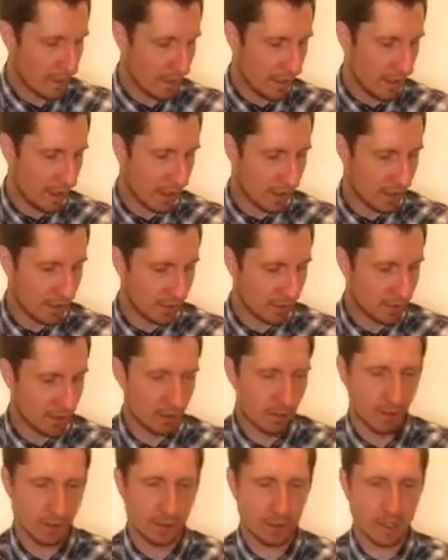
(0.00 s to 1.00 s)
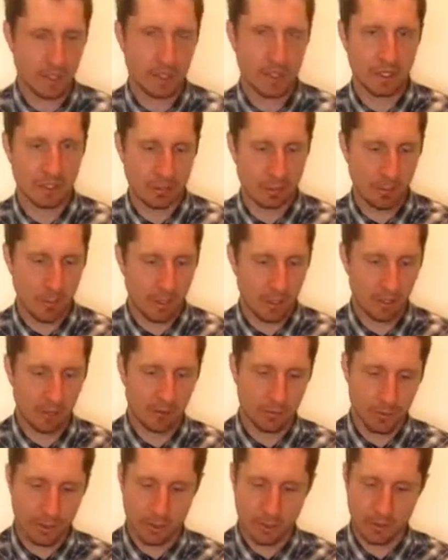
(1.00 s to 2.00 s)
And with cleaning the barrel,
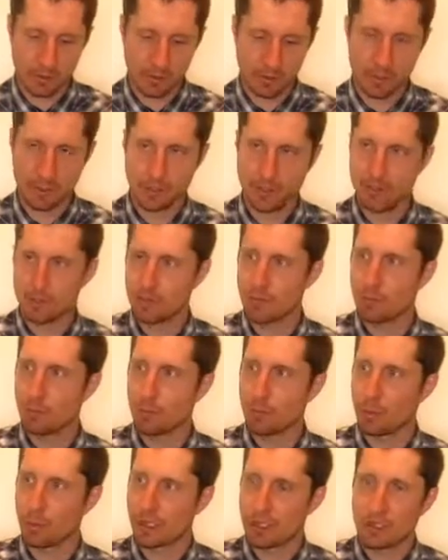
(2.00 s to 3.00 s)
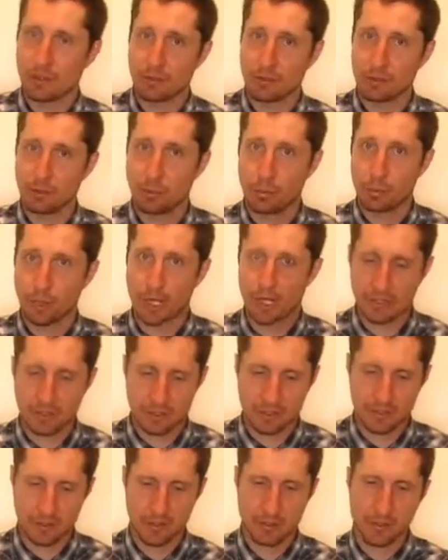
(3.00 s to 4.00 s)
we're going to use the bristled
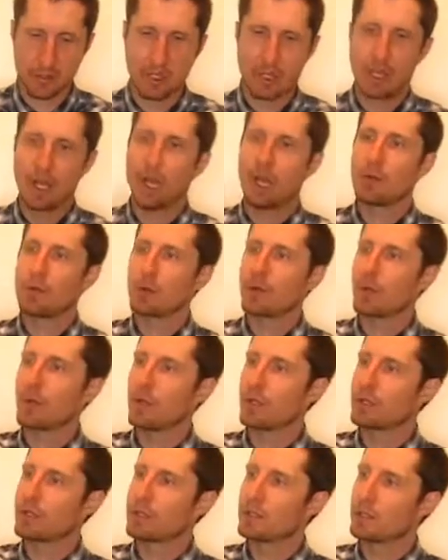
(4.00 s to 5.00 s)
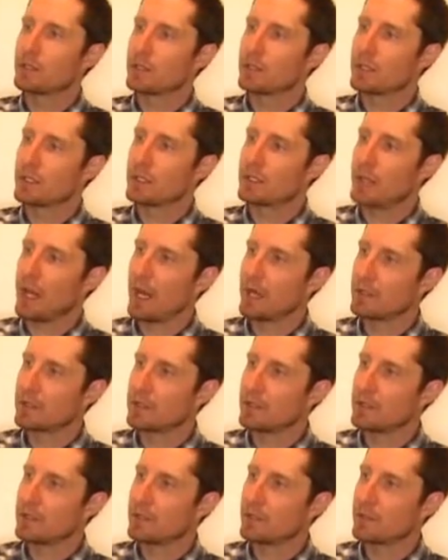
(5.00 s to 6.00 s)
brush, and we're going to attach
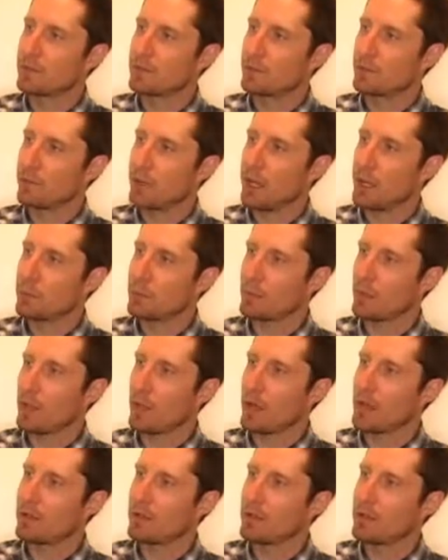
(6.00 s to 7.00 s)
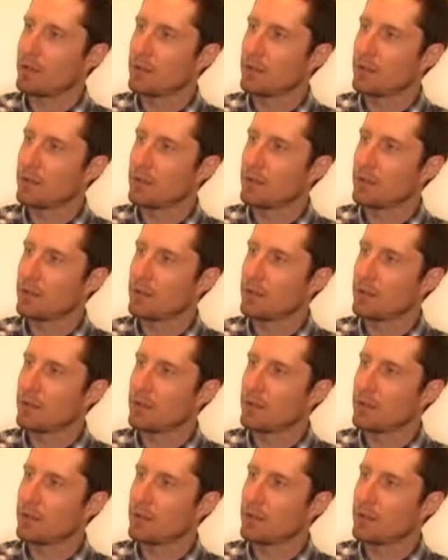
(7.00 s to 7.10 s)
it to the ramrod.